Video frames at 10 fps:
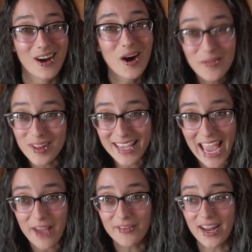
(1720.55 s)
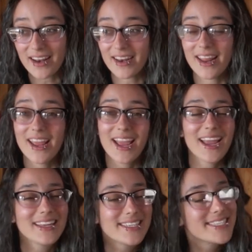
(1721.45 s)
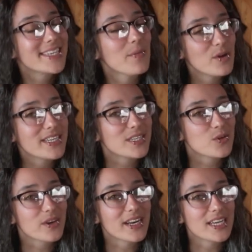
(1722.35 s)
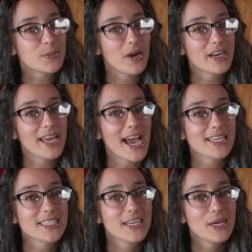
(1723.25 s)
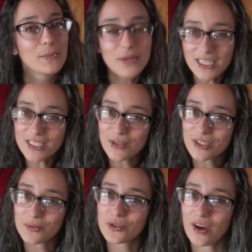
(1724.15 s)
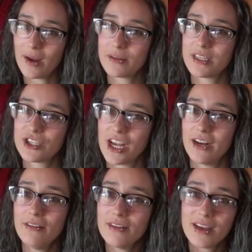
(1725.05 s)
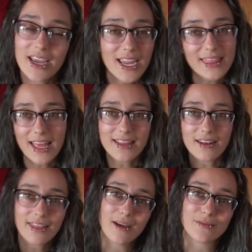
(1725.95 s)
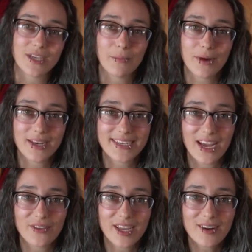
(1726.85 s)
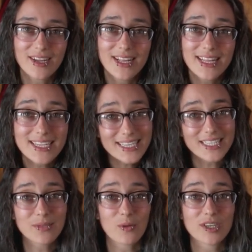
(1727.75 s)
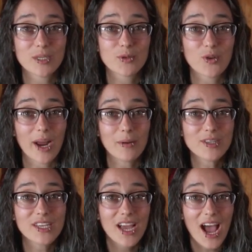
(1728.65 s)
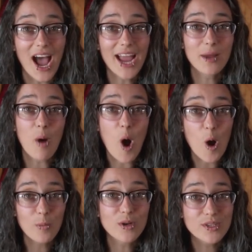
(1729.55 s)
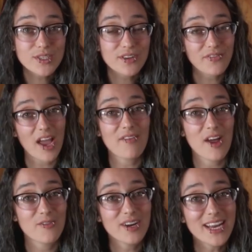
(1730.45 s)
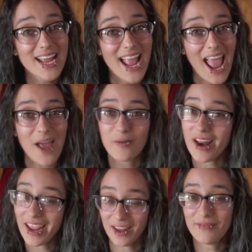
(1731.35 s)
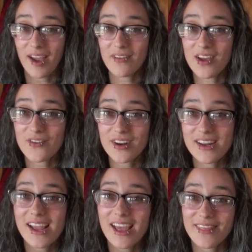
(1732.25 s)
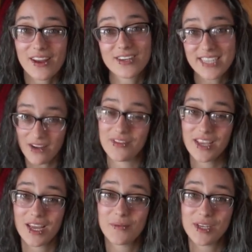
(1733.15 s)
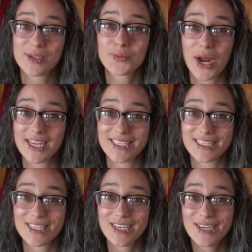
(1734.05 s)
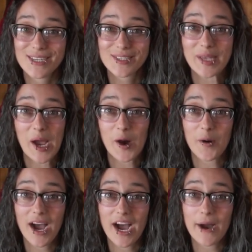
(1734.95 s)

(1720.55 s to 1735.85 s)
overly caffeinated and somewhat disorganized podcast, please do subscribe to the channel. Hit that little thumbs up button down there. Let's get some more subscribers. I am almost to 500, and when I hit 500, there's definitely going to be some prizes. So,